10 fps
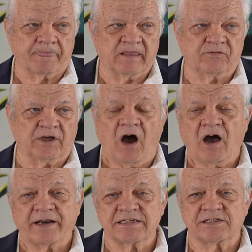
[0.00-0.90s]
The
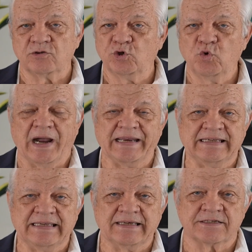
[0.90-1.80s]
hottest new
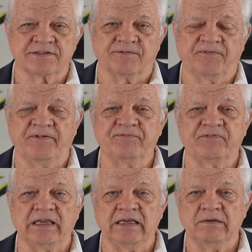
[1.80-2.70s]
idea is the
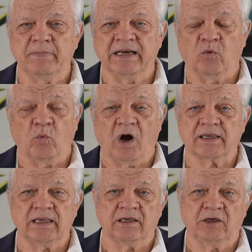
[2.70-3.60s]
15-minute
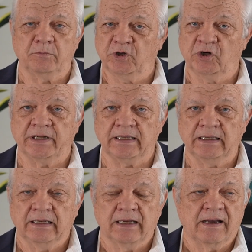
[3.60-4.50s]
walking community,
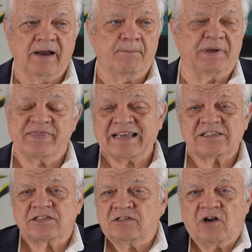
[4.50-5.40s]
but
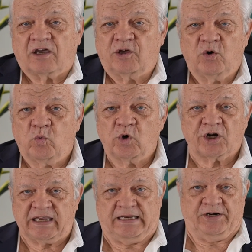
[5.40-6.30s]
that's not going to
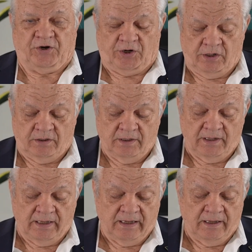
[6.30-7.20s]
work here.
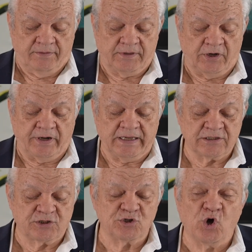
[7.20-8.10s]
There
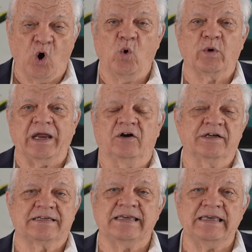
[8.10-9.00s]
is no
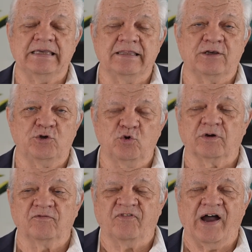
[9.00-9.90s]
guarantee that you
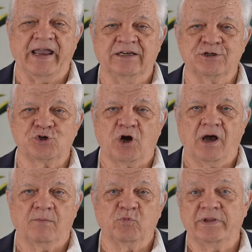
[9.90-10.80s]
can find a
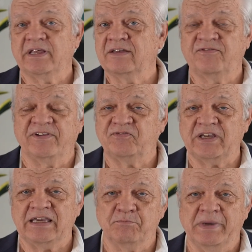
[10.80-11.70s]
job within
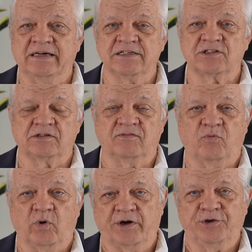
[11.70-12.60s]
15 minutes
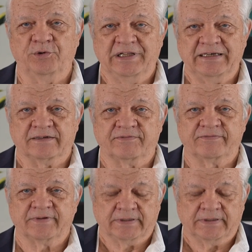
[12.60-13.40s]
of where you live.